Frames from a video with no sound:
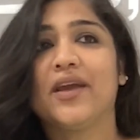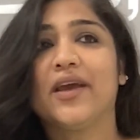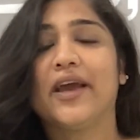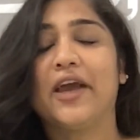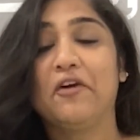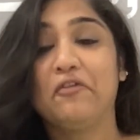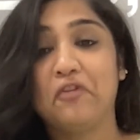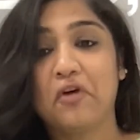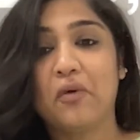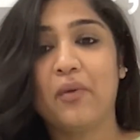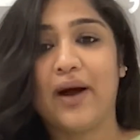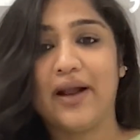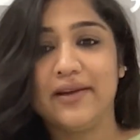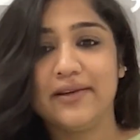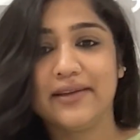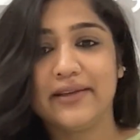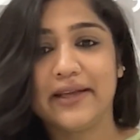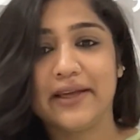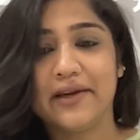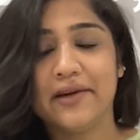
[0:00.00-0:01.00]
If you're
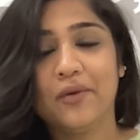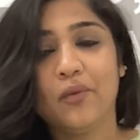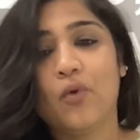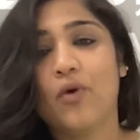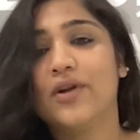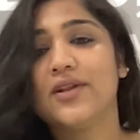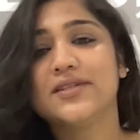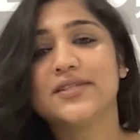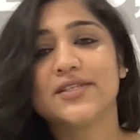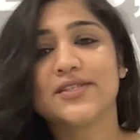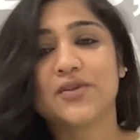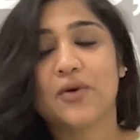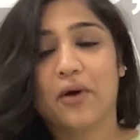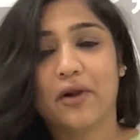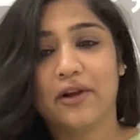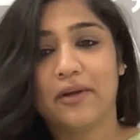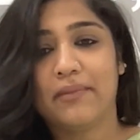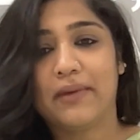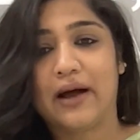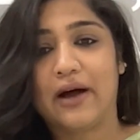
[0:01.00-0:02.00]
wondering what is this
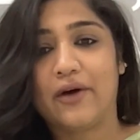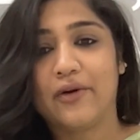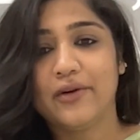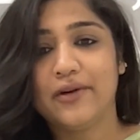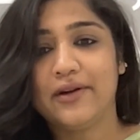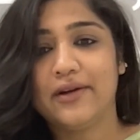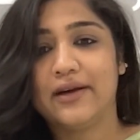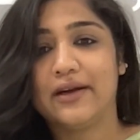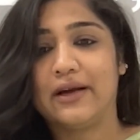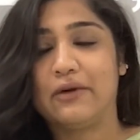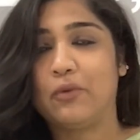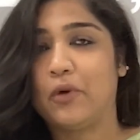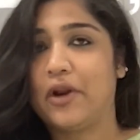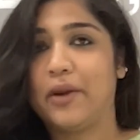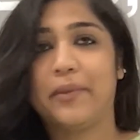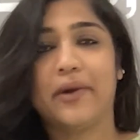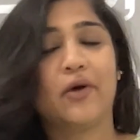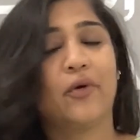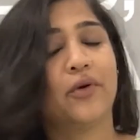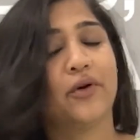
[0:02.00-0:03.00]
all about, what
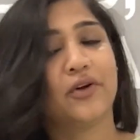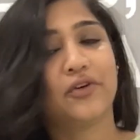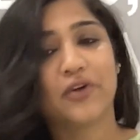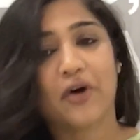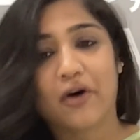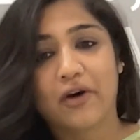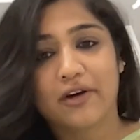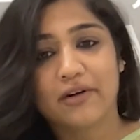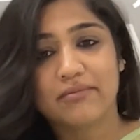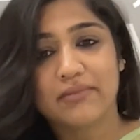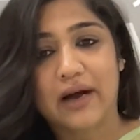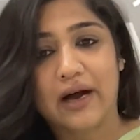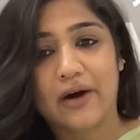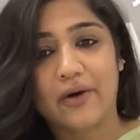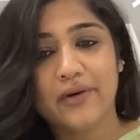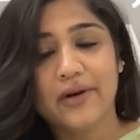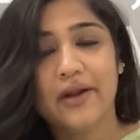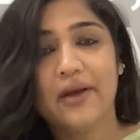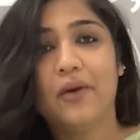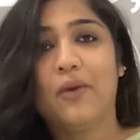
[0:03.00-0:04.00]
am I going to talk
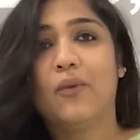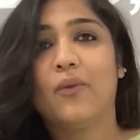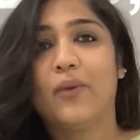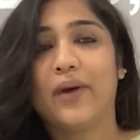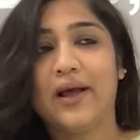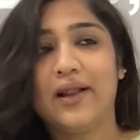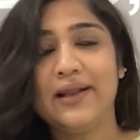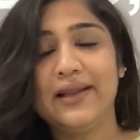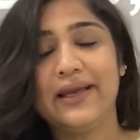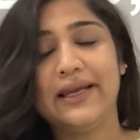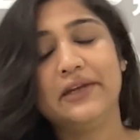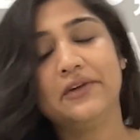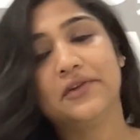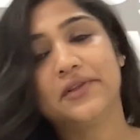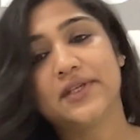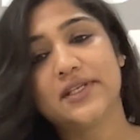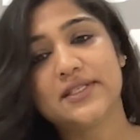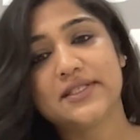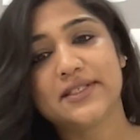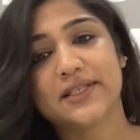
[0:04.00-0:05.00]
about? Well, into
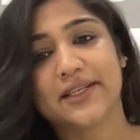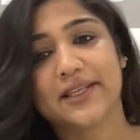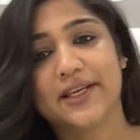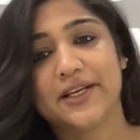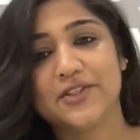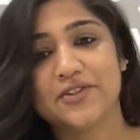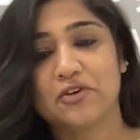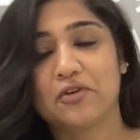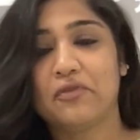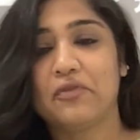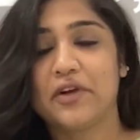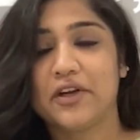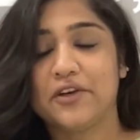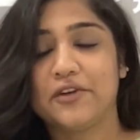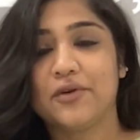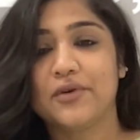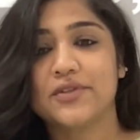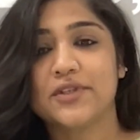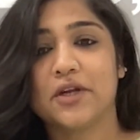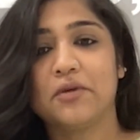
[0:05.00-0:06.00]
this series of
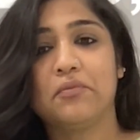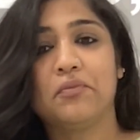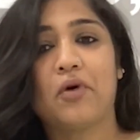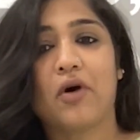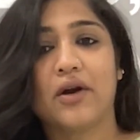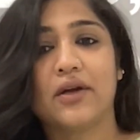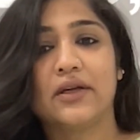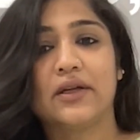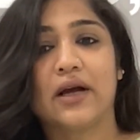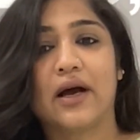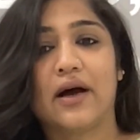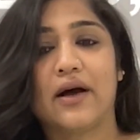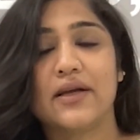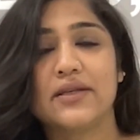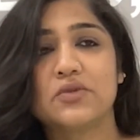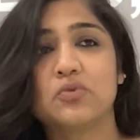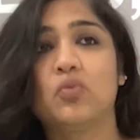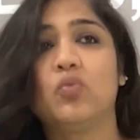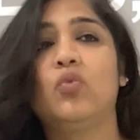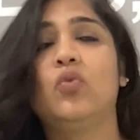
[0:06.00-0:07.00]
videos and
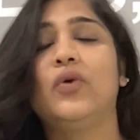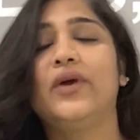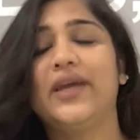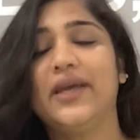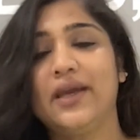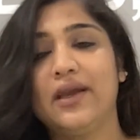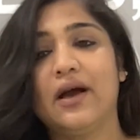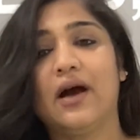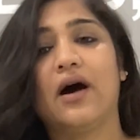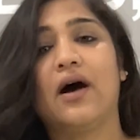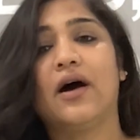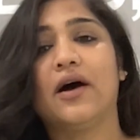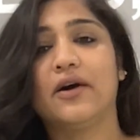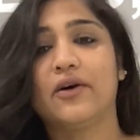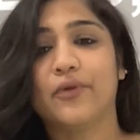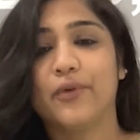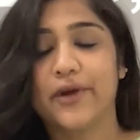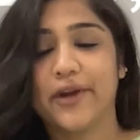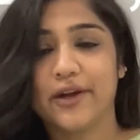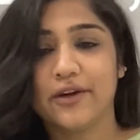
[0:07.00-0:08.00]
podcasts, we are
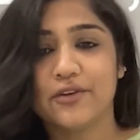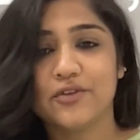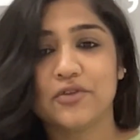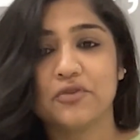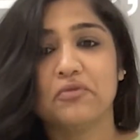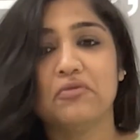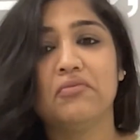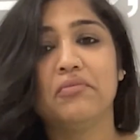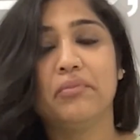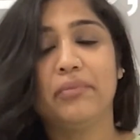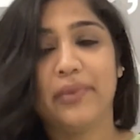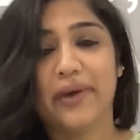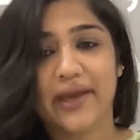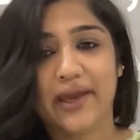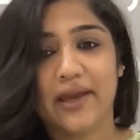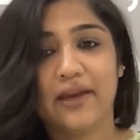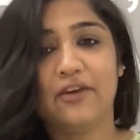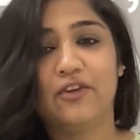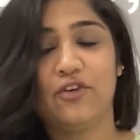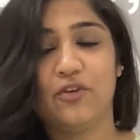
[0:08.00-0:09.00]
going to
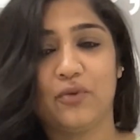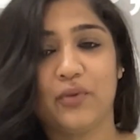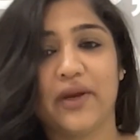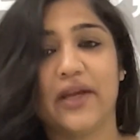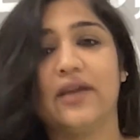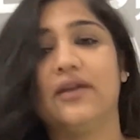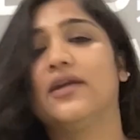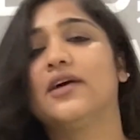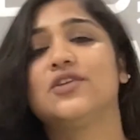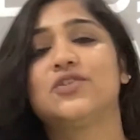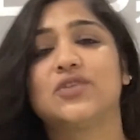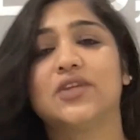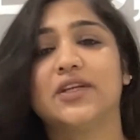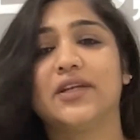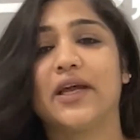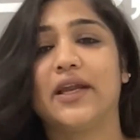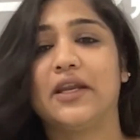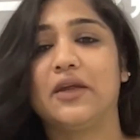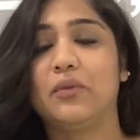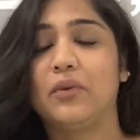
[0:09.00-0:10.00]
make you industry
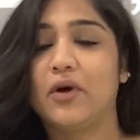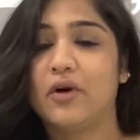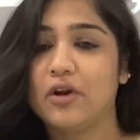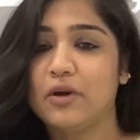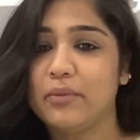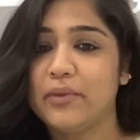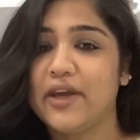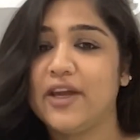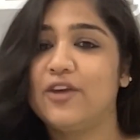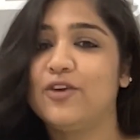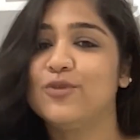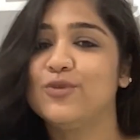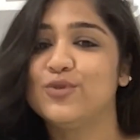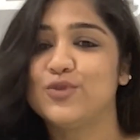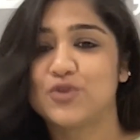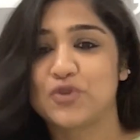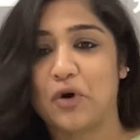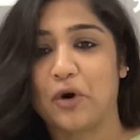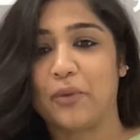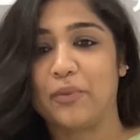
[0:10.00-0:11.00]
ready. We're going to make you
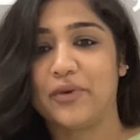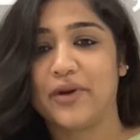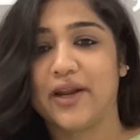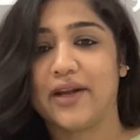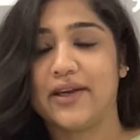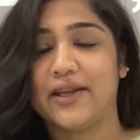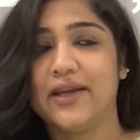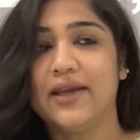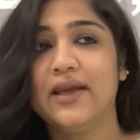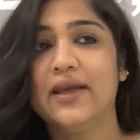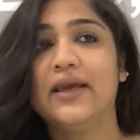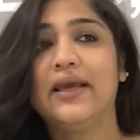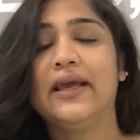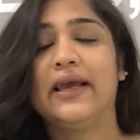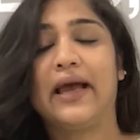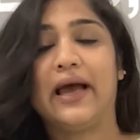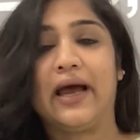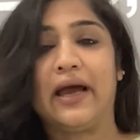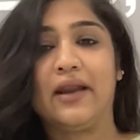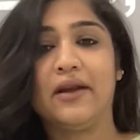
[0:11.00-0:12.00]
job ready.
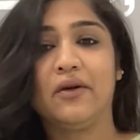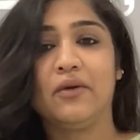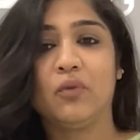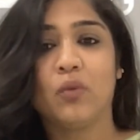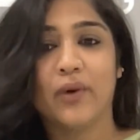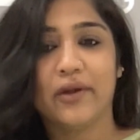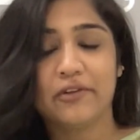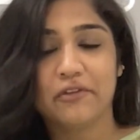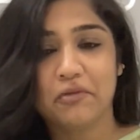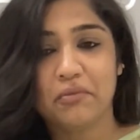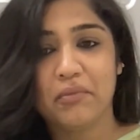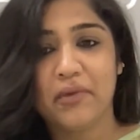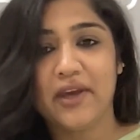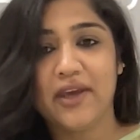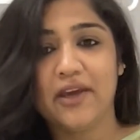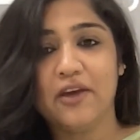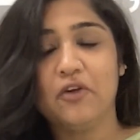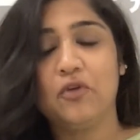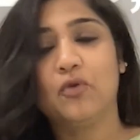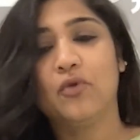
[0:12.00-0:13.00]
And with
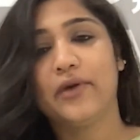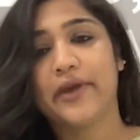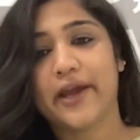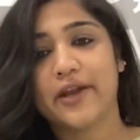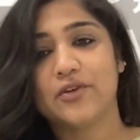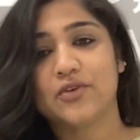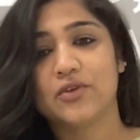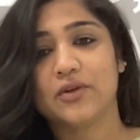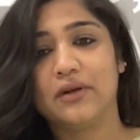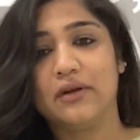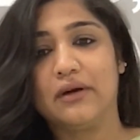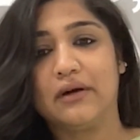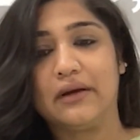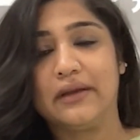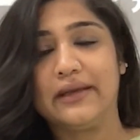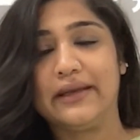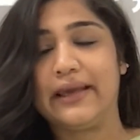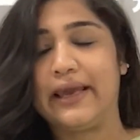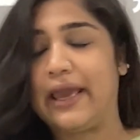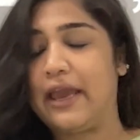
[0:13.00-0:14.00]
me, you get to
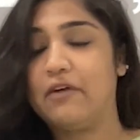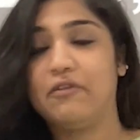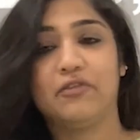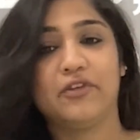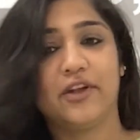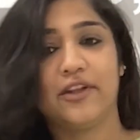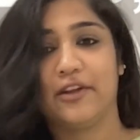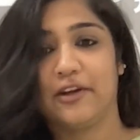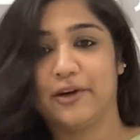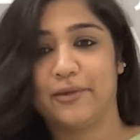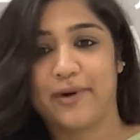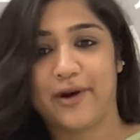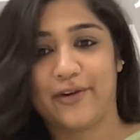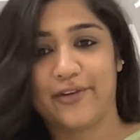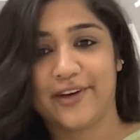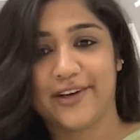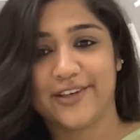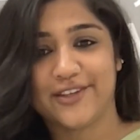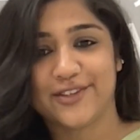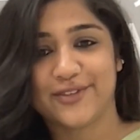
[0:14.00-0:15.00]
learn everything
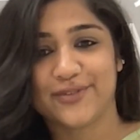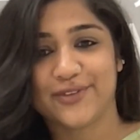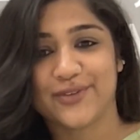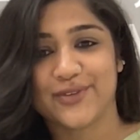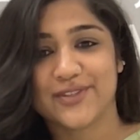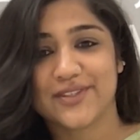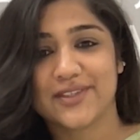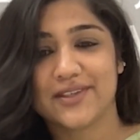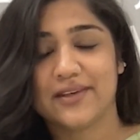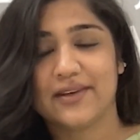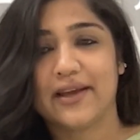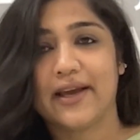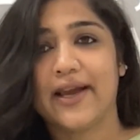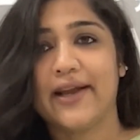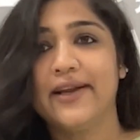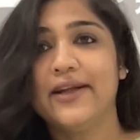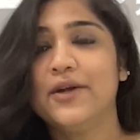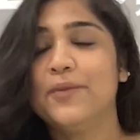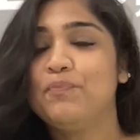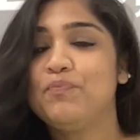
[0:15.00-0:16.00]
about interviews,
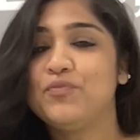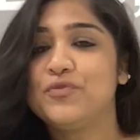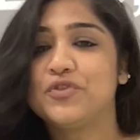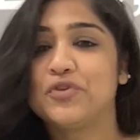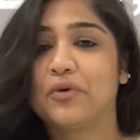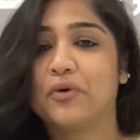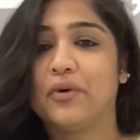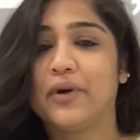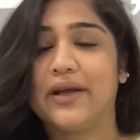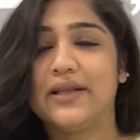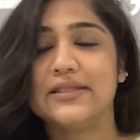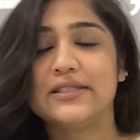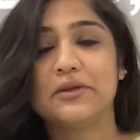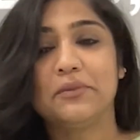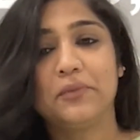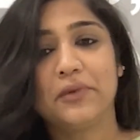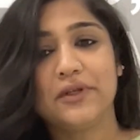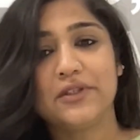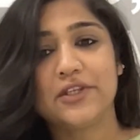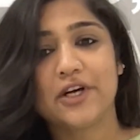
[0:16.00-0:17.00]
right? So in
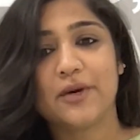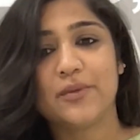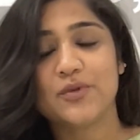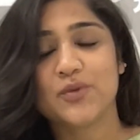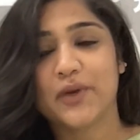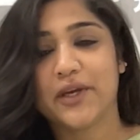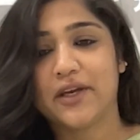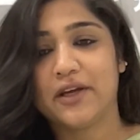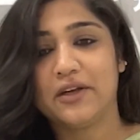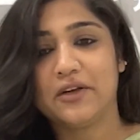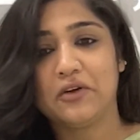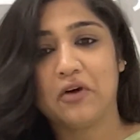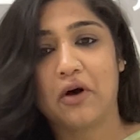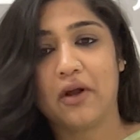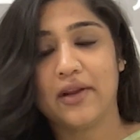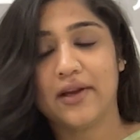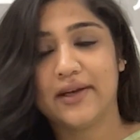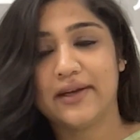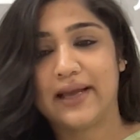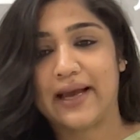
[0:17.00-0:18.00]
simple terms, we can
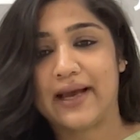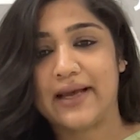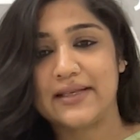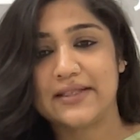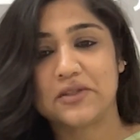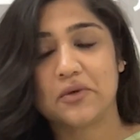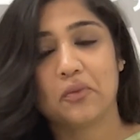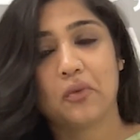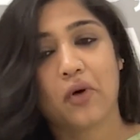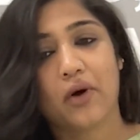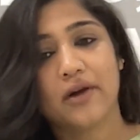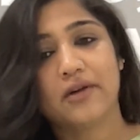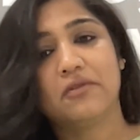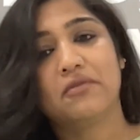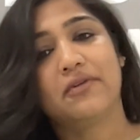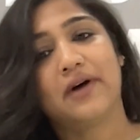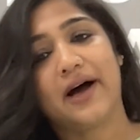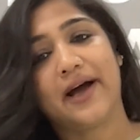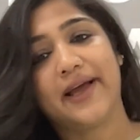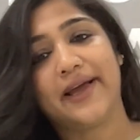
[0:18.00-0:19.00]
call it as the what,
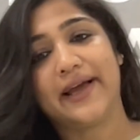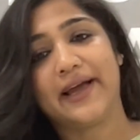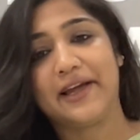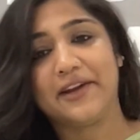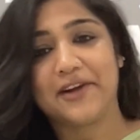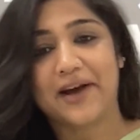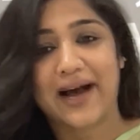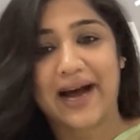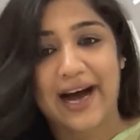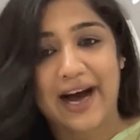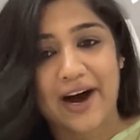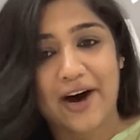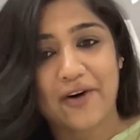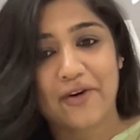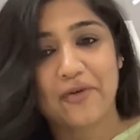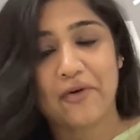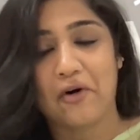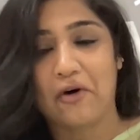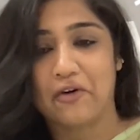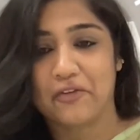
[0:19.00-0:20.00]
why, and
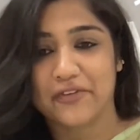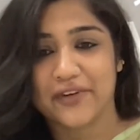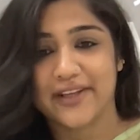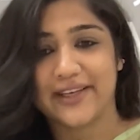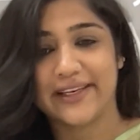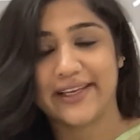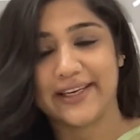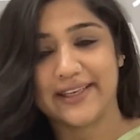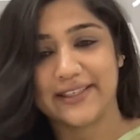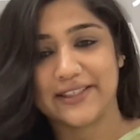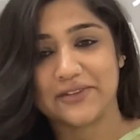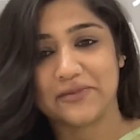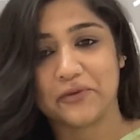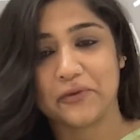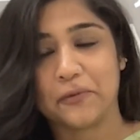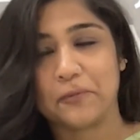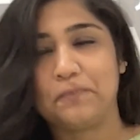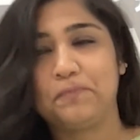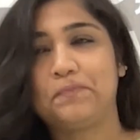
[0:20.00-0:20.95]
how of an interview.